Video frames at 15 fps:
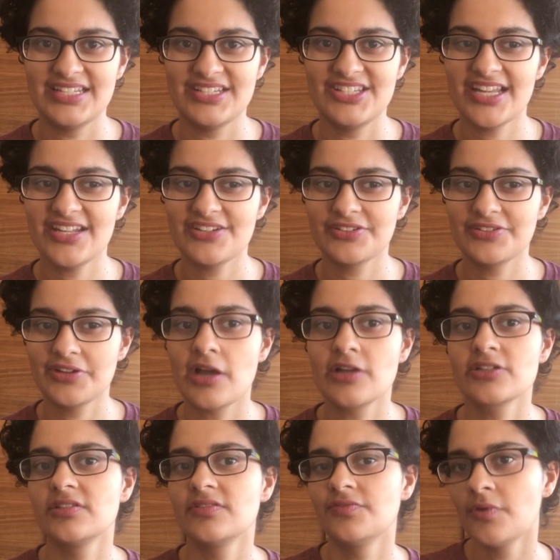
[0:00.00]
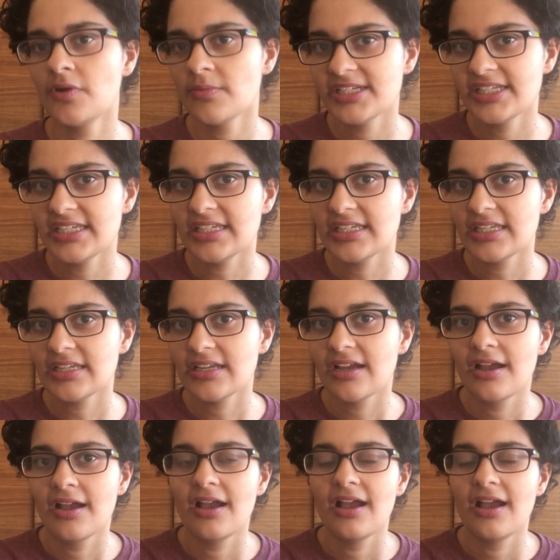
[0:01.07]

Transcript: gender nonconformity.